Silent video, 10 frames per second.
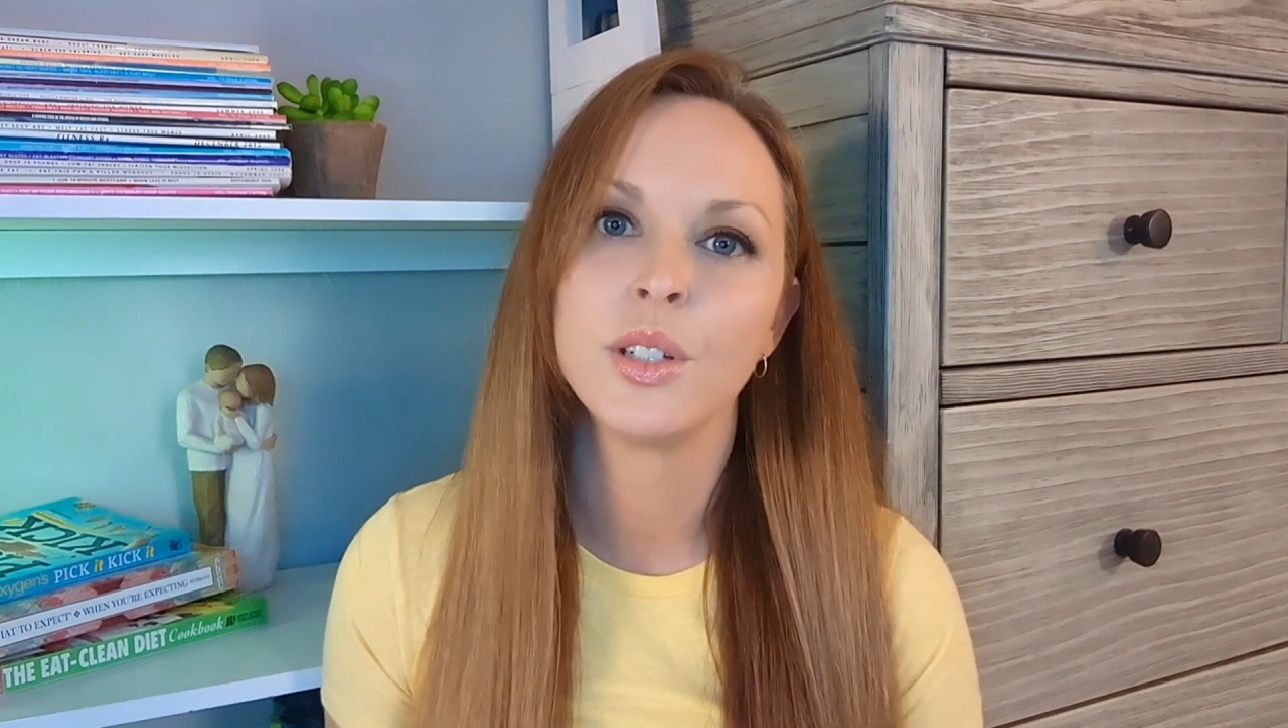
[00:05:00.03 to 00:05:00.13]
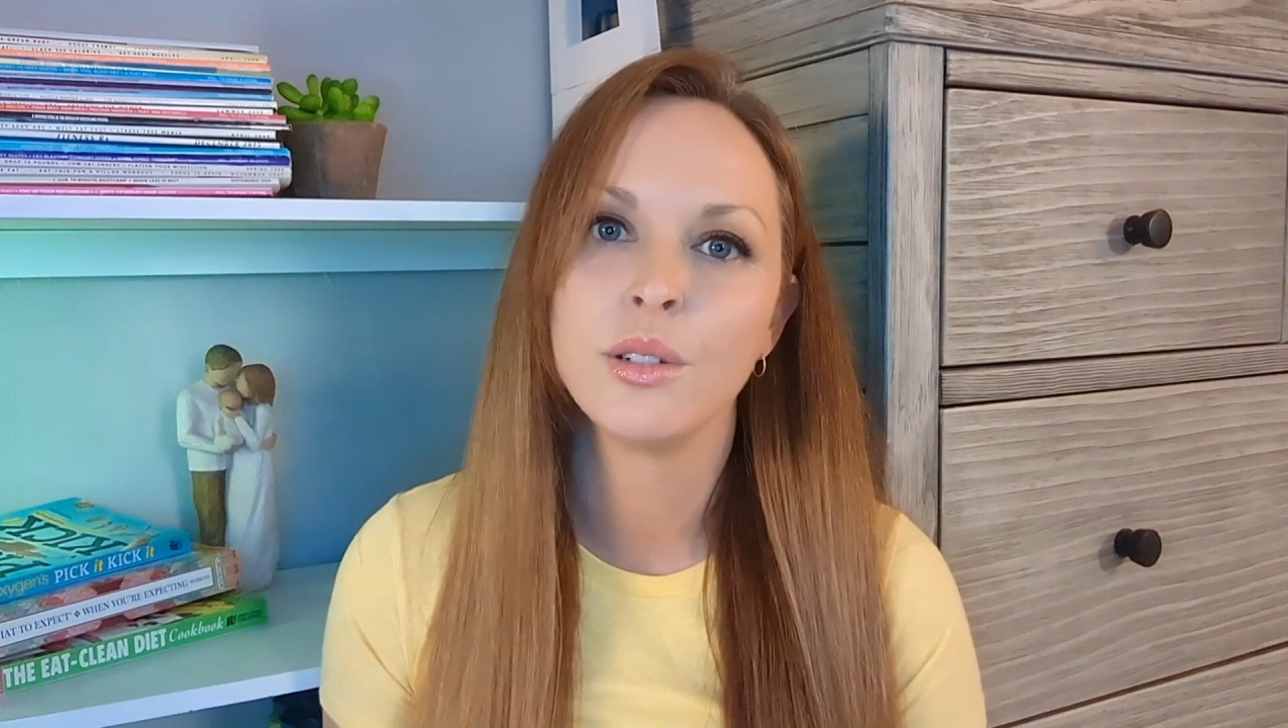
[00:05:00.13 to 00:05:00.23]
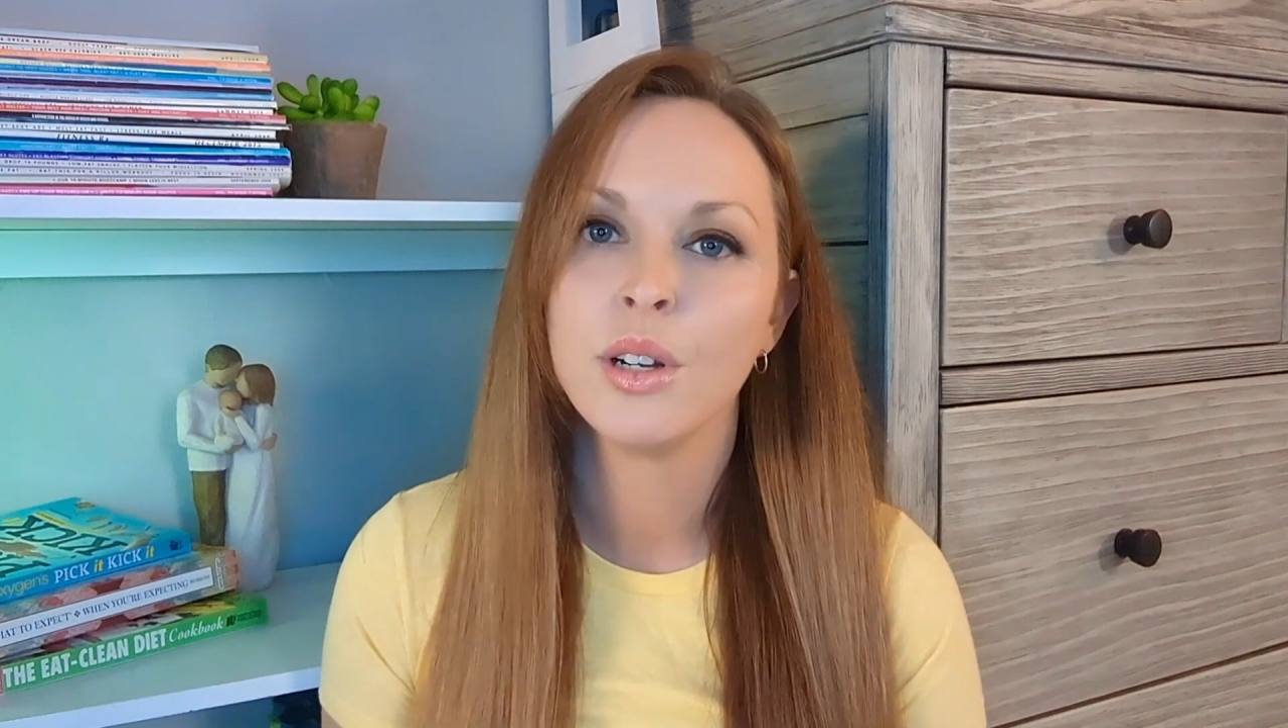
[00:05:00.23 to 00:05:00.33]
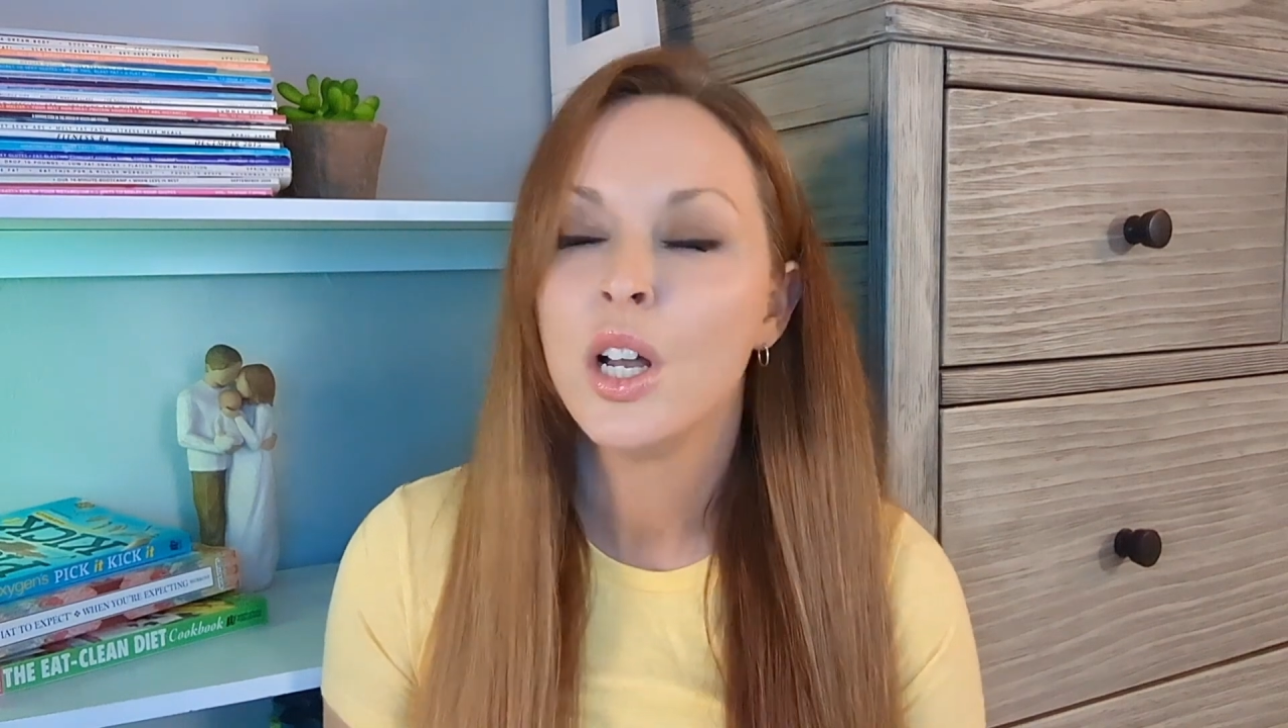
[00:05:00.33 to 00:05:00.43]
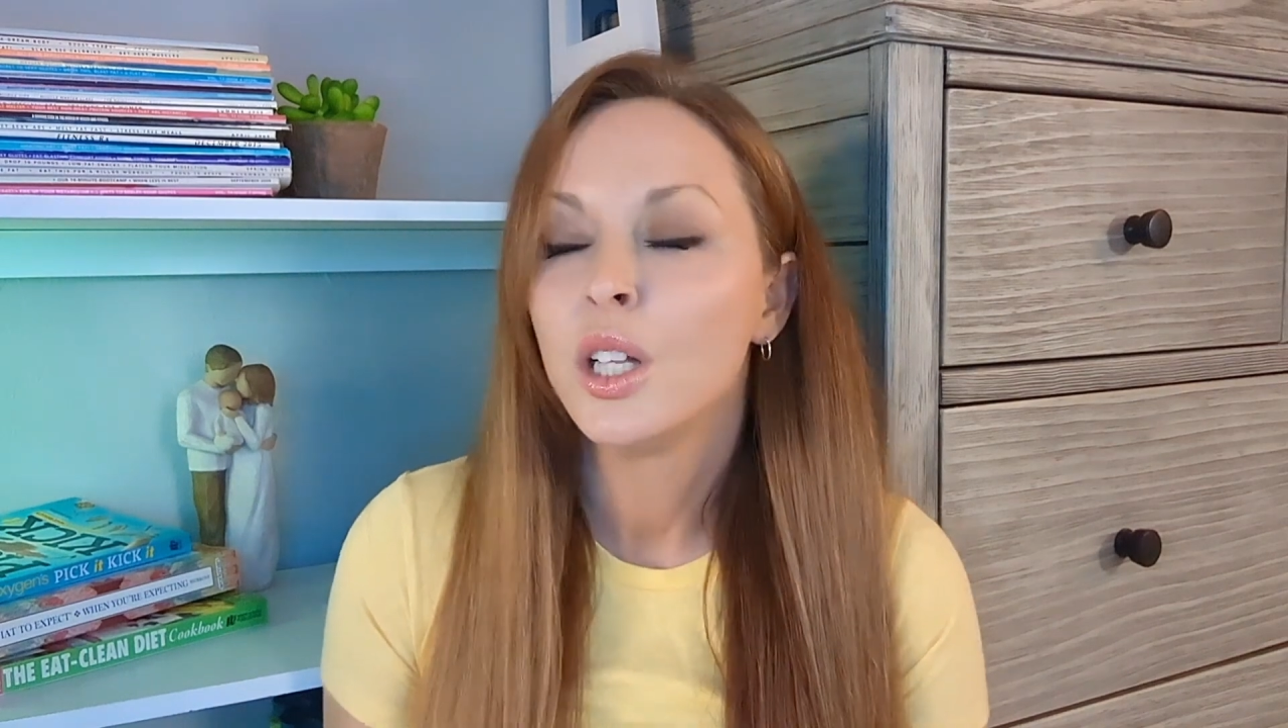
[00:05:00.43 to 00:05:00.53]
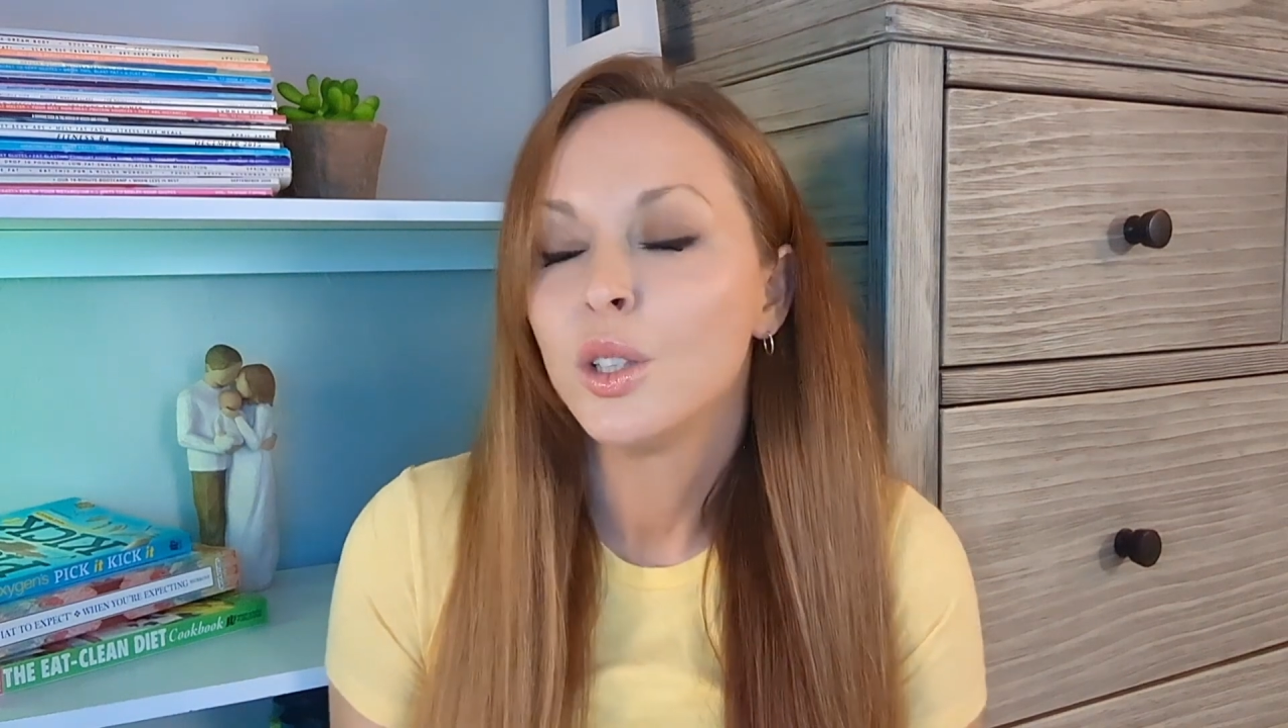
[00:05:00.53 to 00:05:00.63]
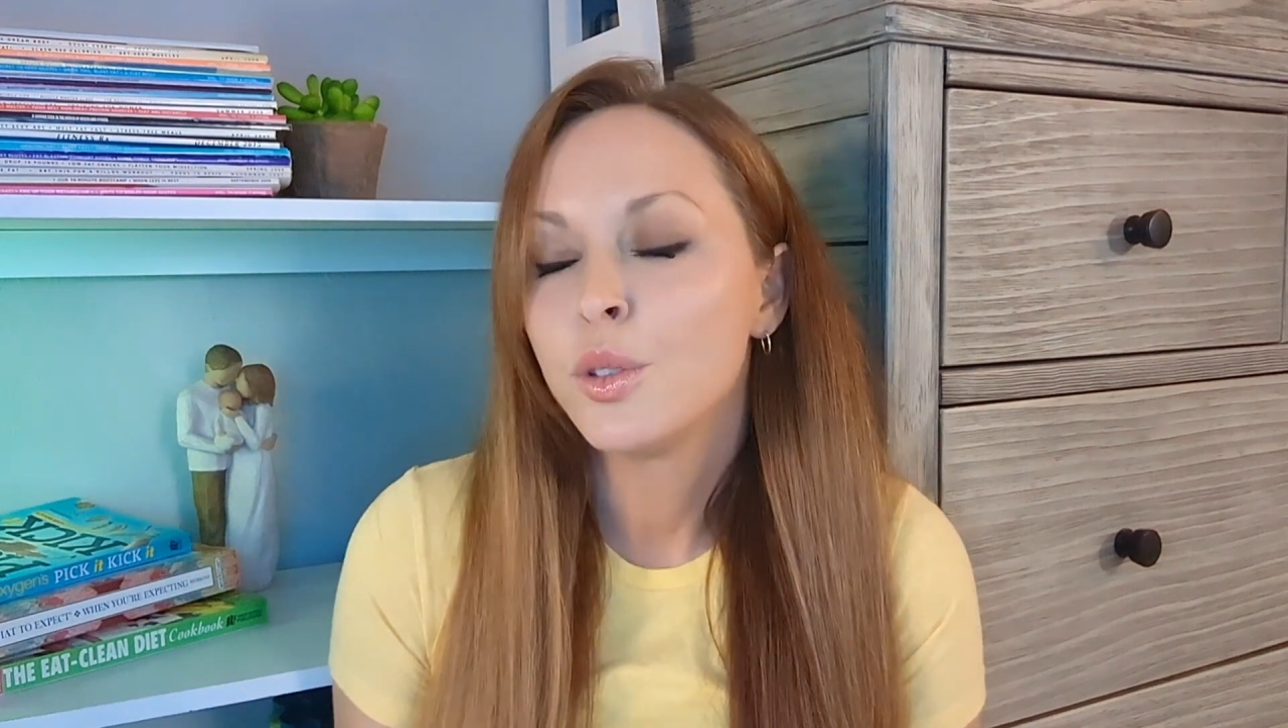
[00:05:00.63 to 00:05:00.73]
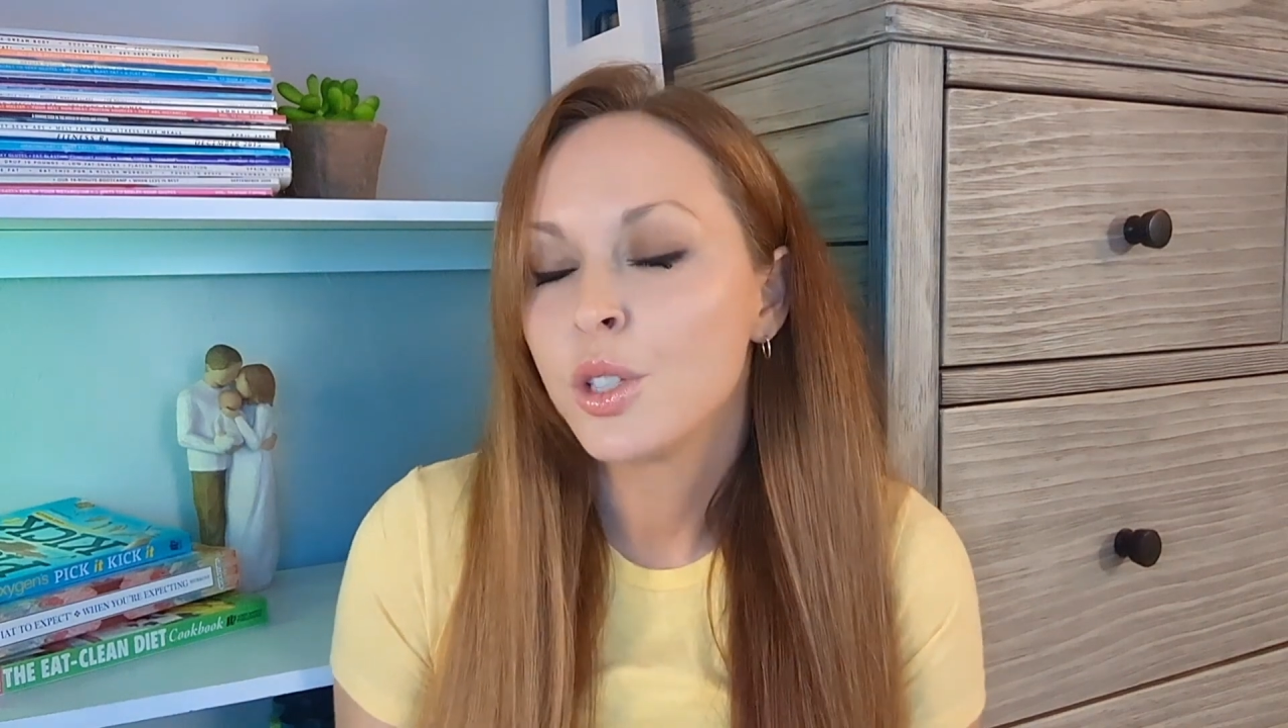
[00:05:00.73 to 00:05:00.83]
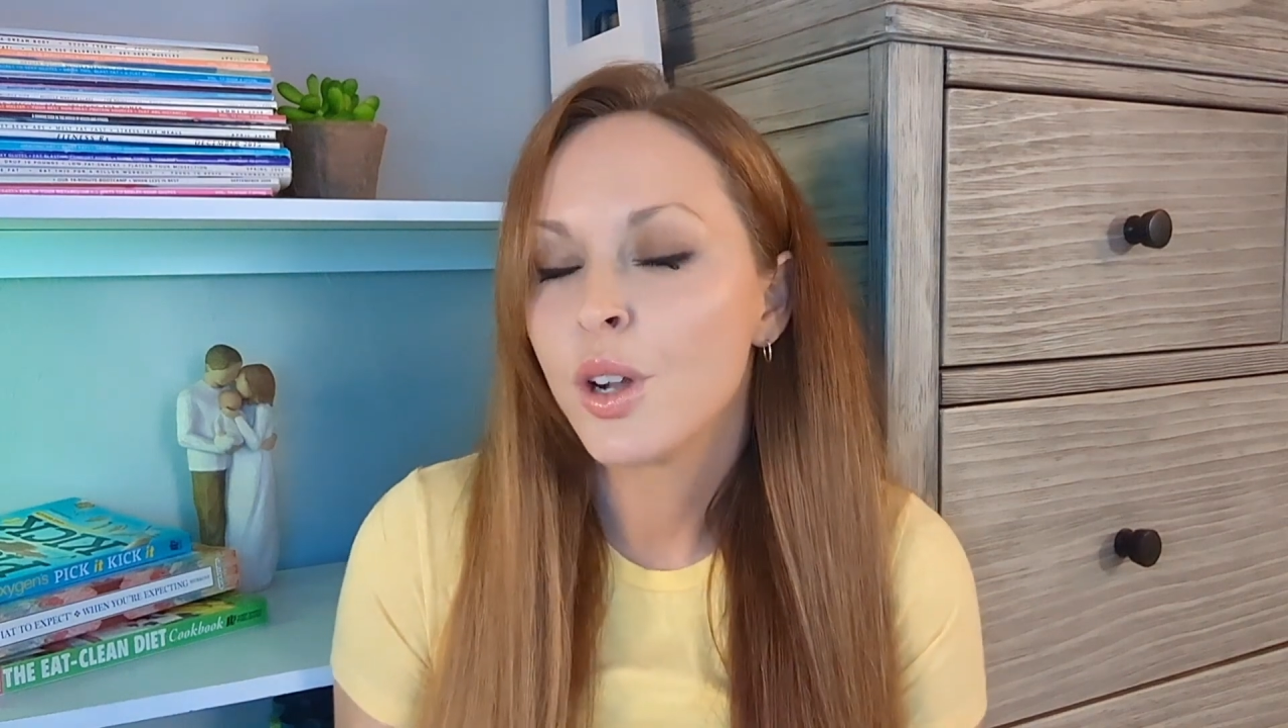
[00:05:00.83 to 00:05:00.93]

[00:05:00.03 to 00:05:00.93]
to lose